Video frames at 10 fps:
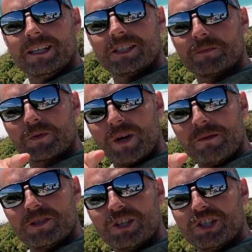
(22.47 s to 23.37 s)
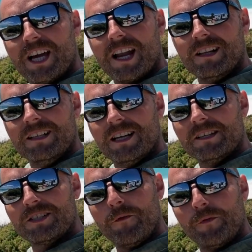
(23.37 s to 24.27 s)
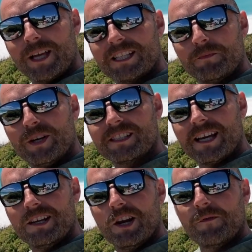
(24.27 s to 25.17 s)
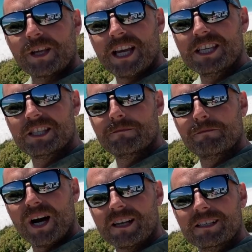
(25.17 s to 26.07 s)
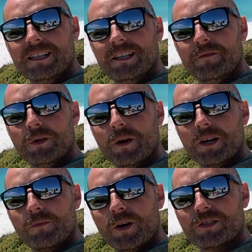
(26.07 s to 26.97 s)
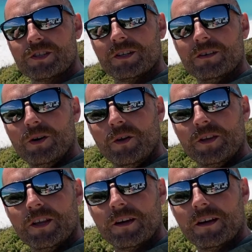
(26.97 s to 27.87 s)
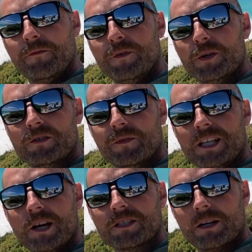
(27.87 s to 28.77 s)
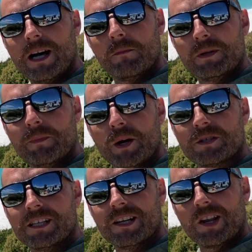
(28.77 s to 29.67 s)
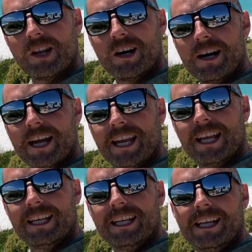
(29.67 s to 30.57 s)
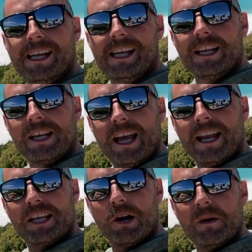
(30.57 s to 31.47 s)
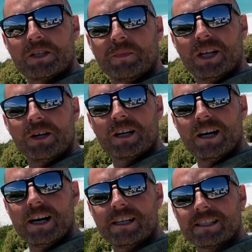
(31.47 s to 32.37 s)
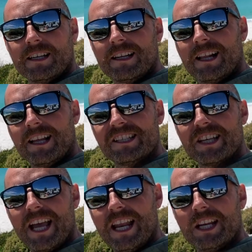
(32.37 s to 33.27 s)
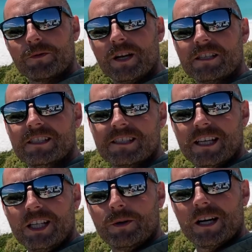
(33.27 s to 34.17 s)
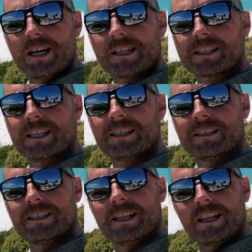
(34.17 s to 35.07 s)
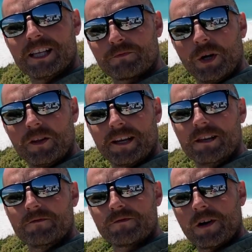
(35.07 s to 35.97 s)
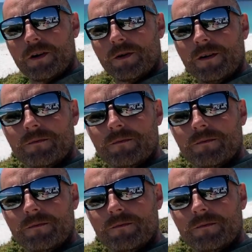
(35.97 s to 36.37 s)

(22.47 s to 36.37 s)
subscribe to the channel, and don't forget to press that notification button if you want to watch all the other future videos that I'll be posting online. Any comments below, guys, and I'll answer any questions that you ask. Let's roll that intro.